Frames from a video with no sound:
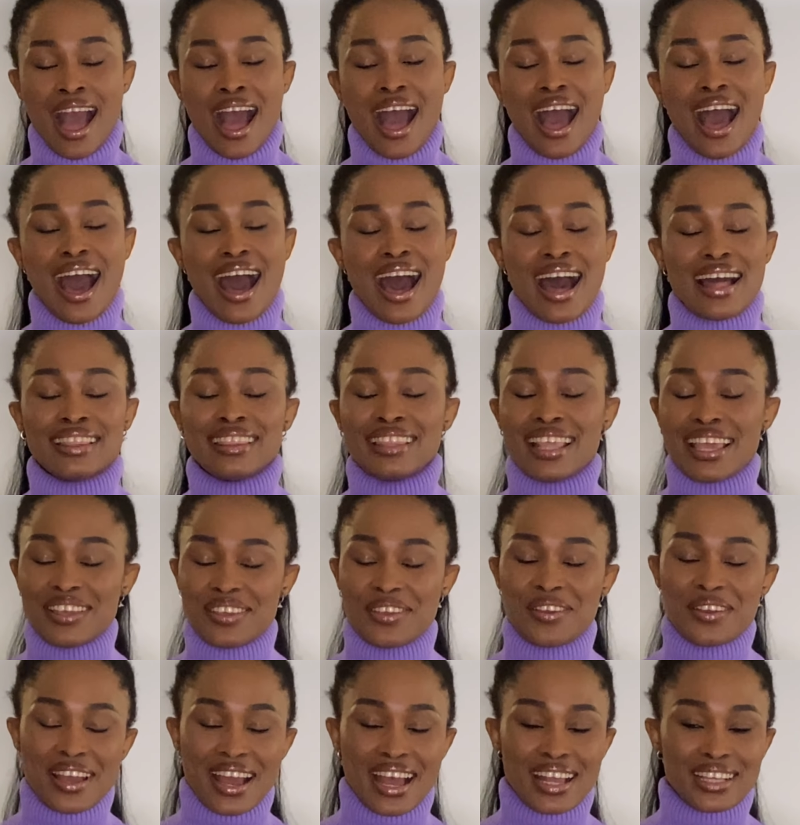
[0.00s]
uh,
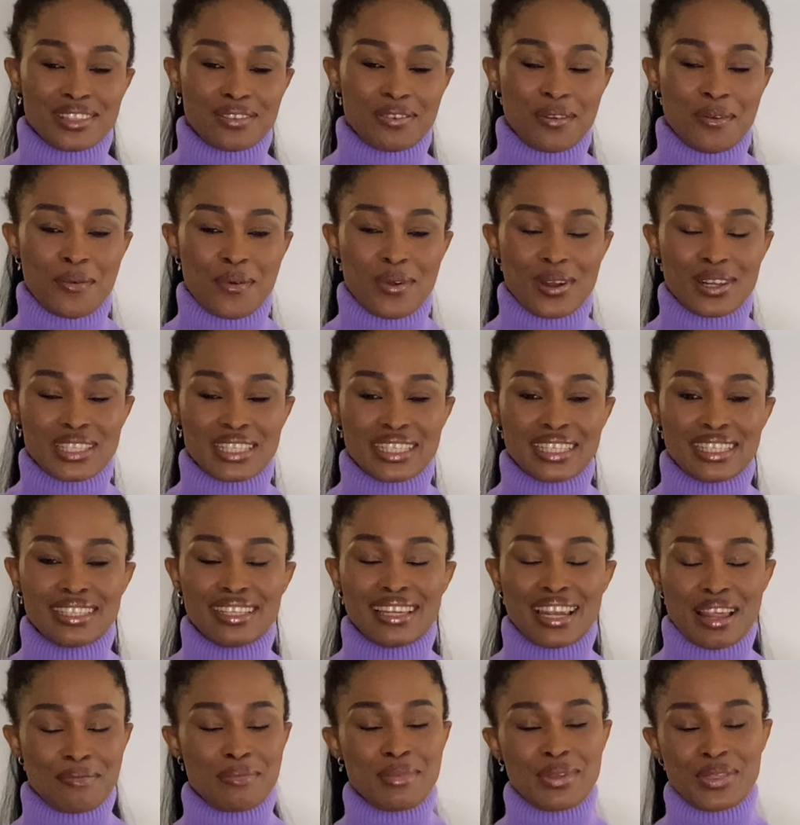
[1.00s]
thank you guys for
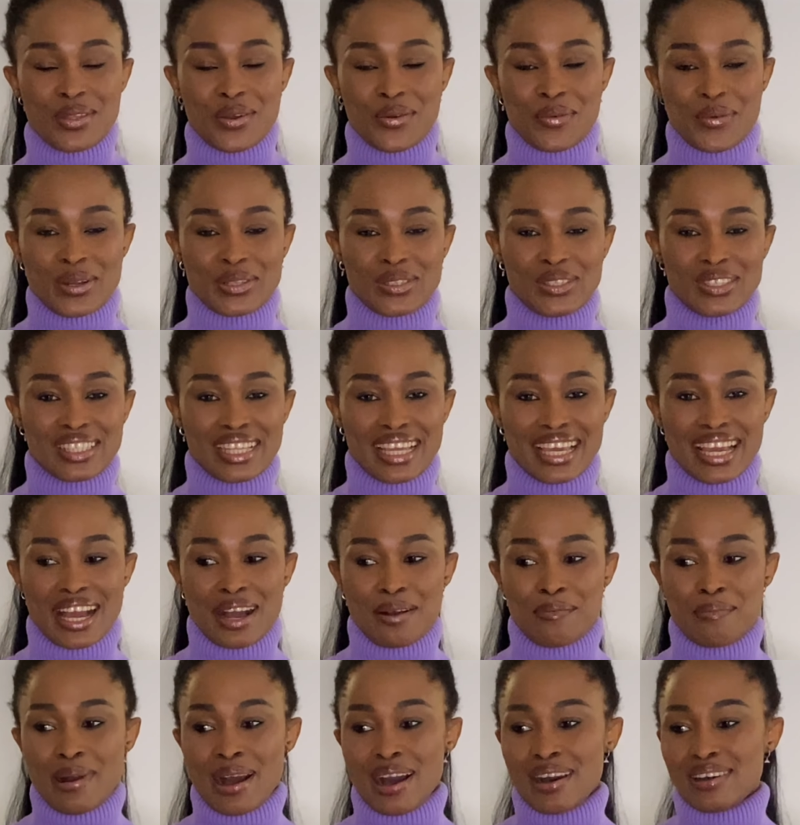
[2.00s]
watching let me know what you think
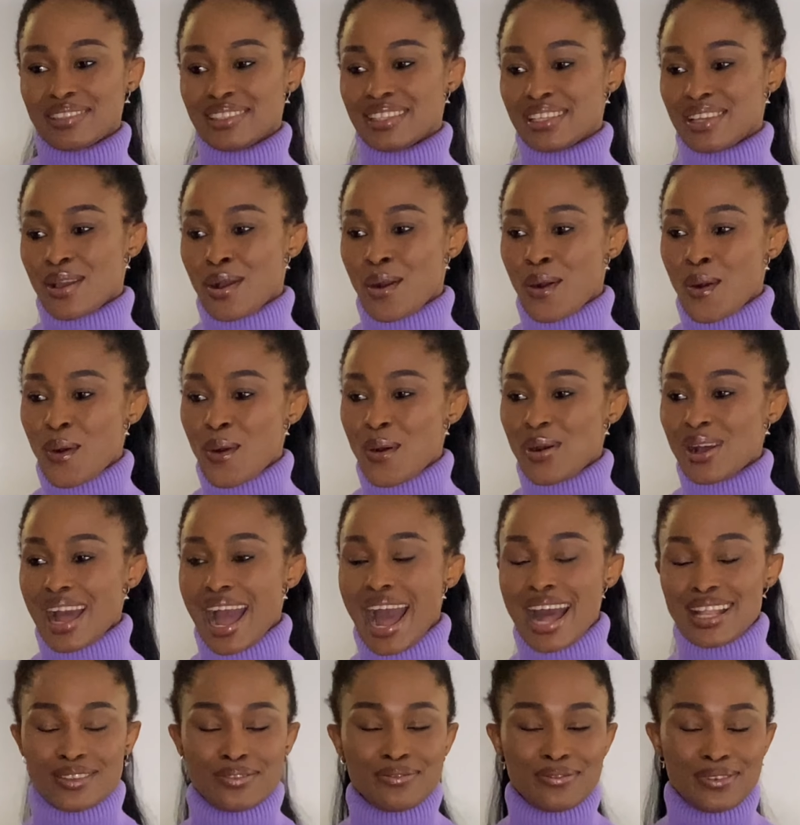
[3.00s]
about the whole
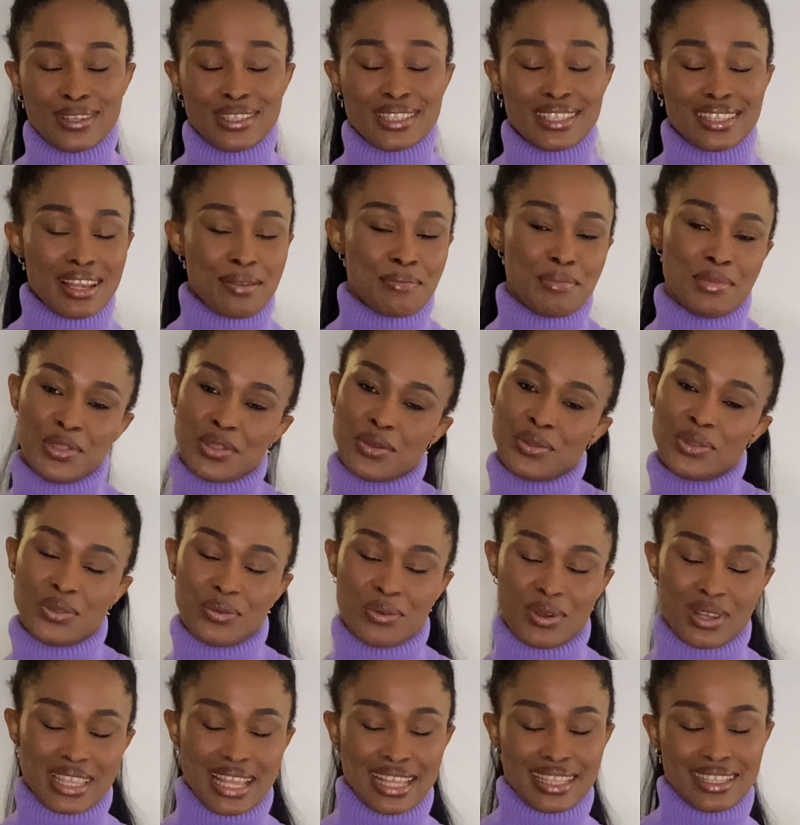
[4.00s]
outfit let me know the
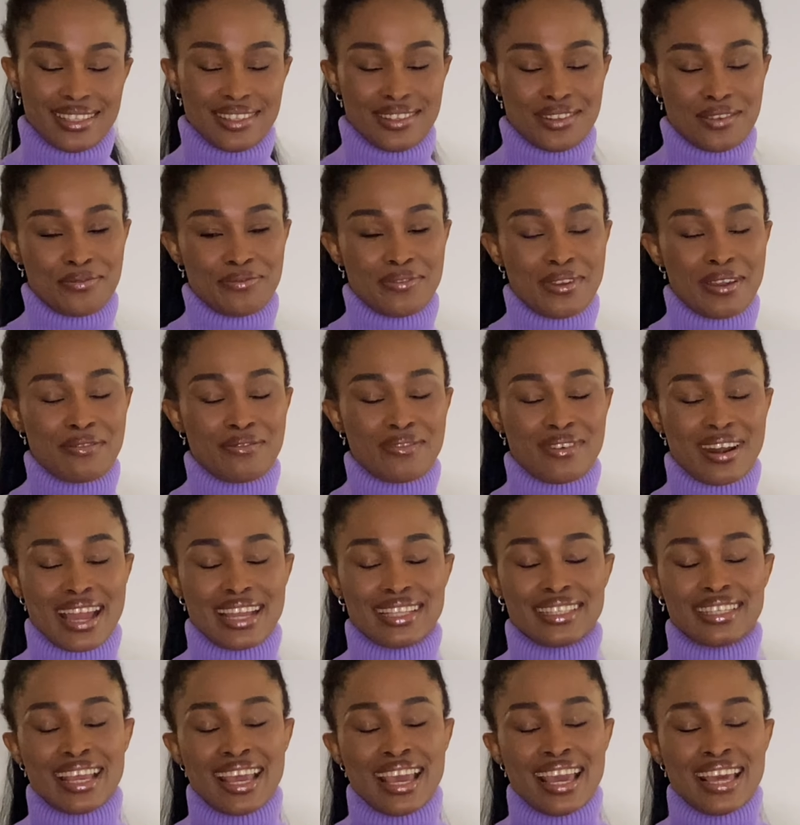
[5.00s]
one that is your
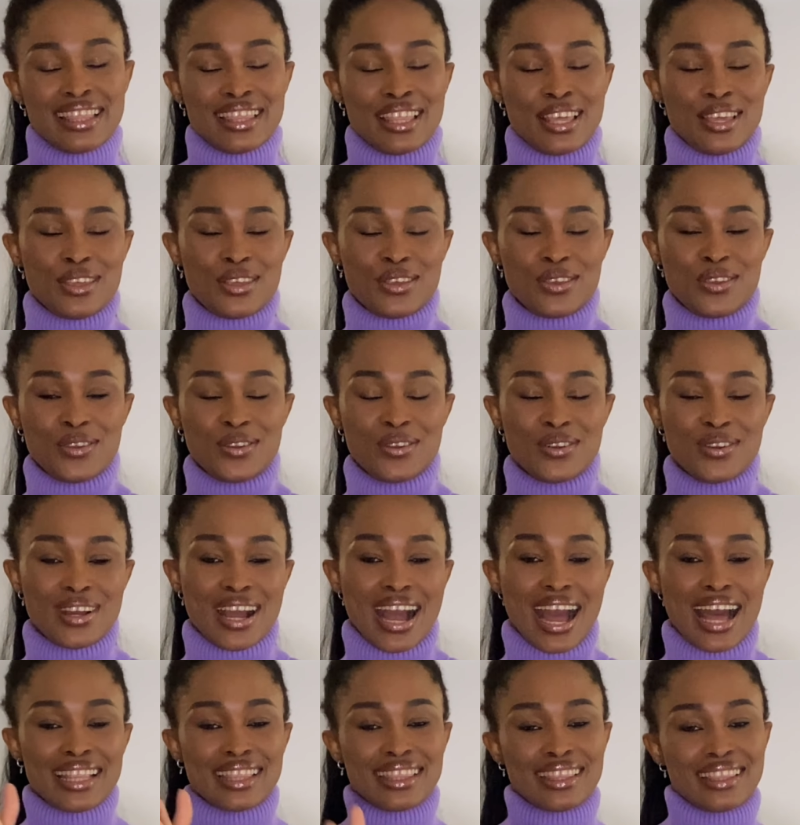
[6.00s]
favorite thank you
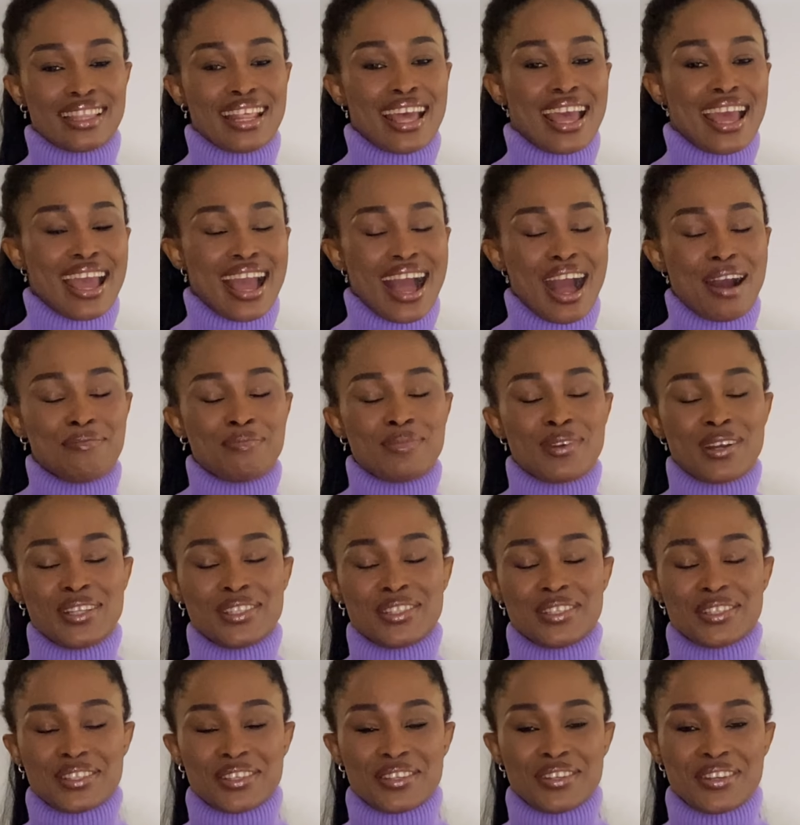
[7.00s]
and uh, i'm going
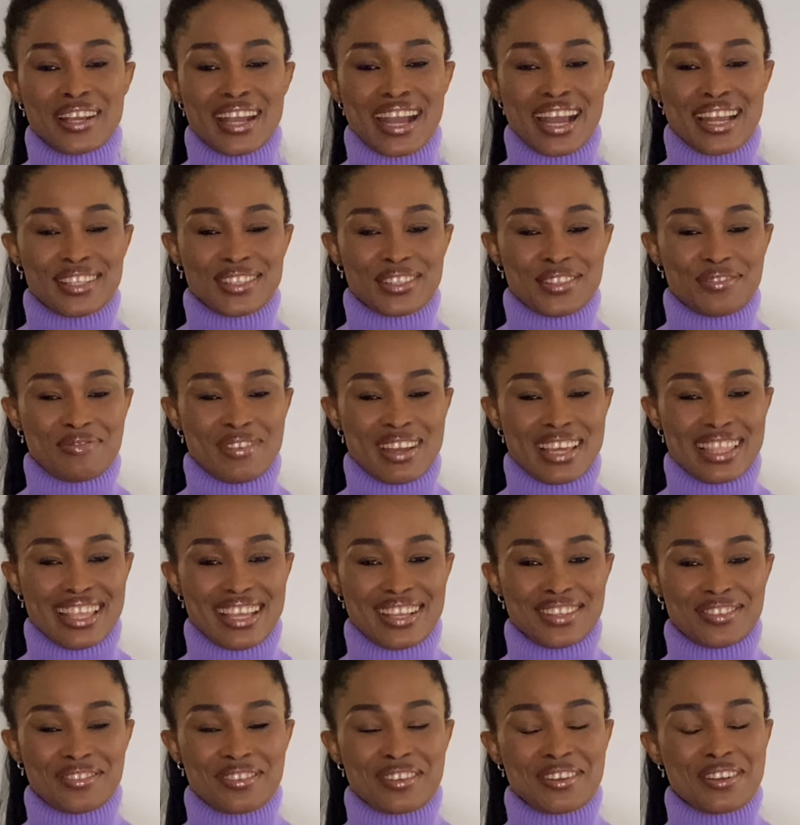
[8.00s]
to see you guys for my
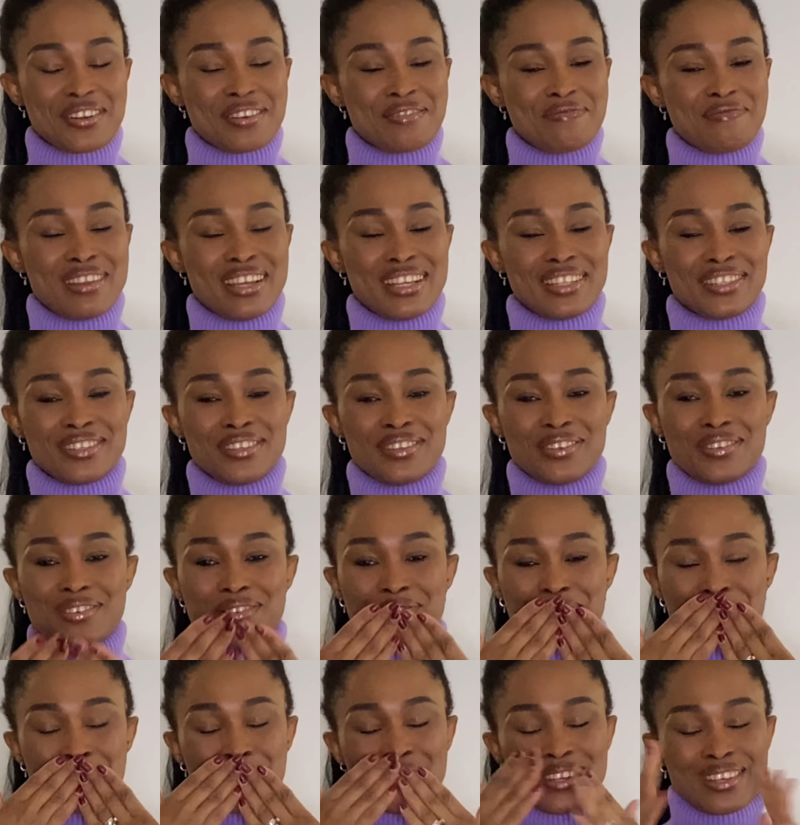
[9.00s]
next one god bless you all
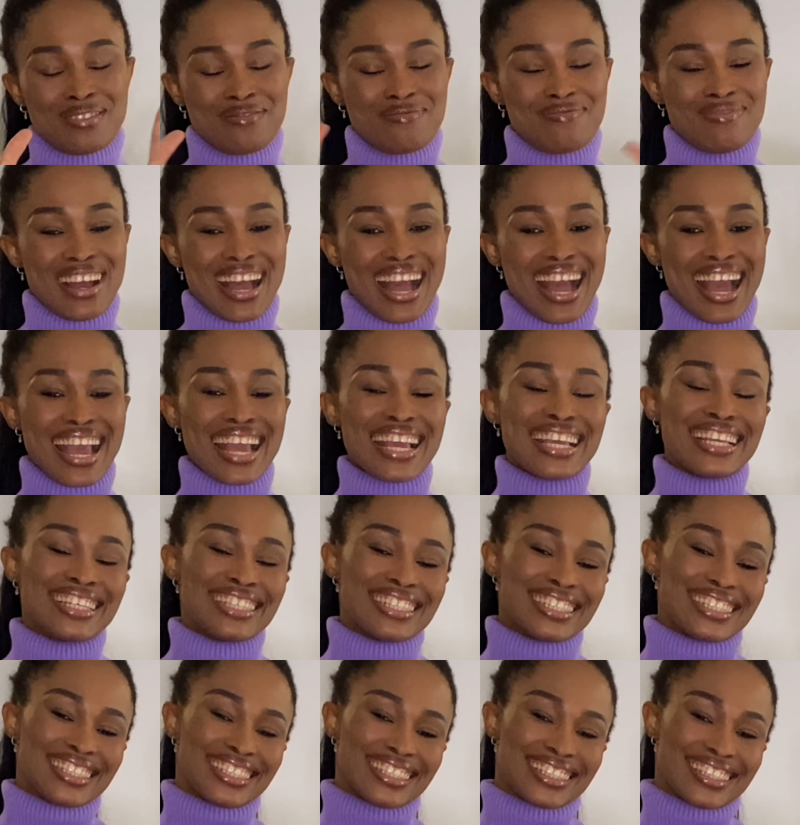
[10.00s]

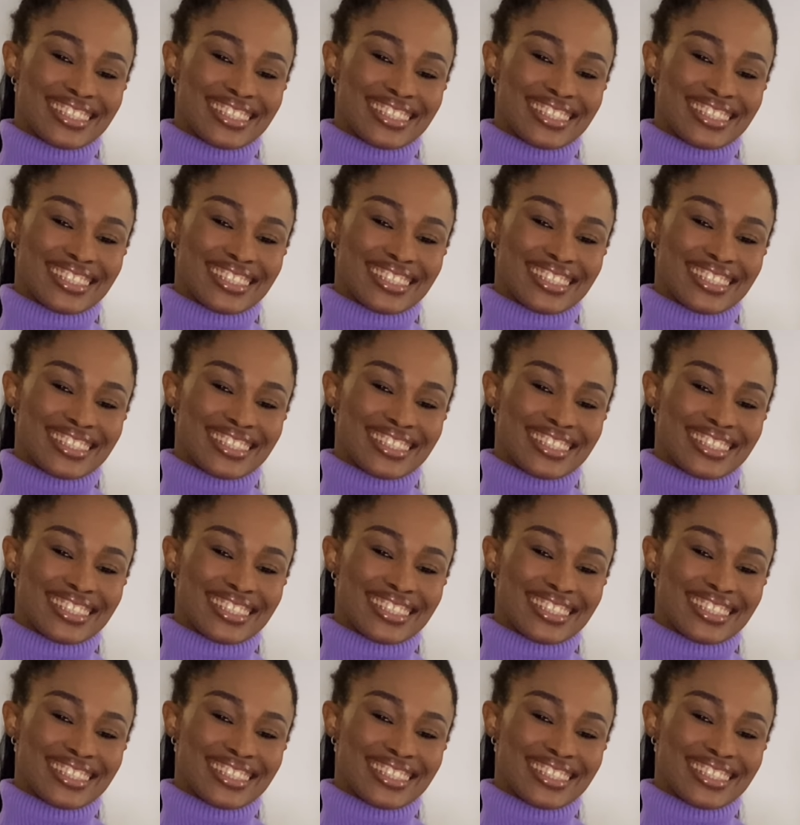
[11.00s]
Bye.